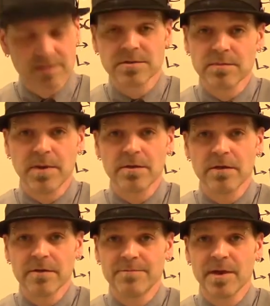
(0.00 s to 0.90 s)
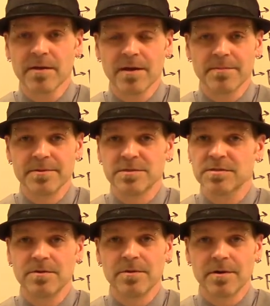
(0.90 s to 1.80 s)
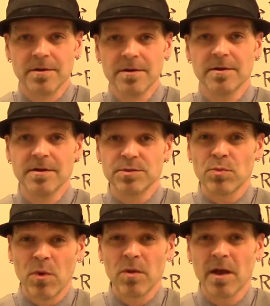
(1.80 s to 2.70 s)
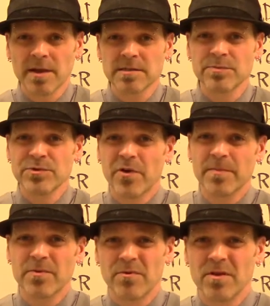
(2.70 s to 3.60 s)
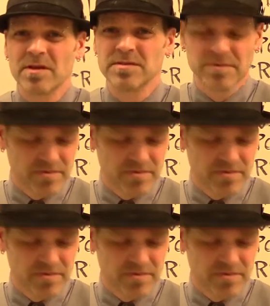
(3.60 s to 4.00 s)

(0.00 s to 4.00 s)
So you bend over, you pick it up and score. It's a Rolex. Someone dropped a Rolex on the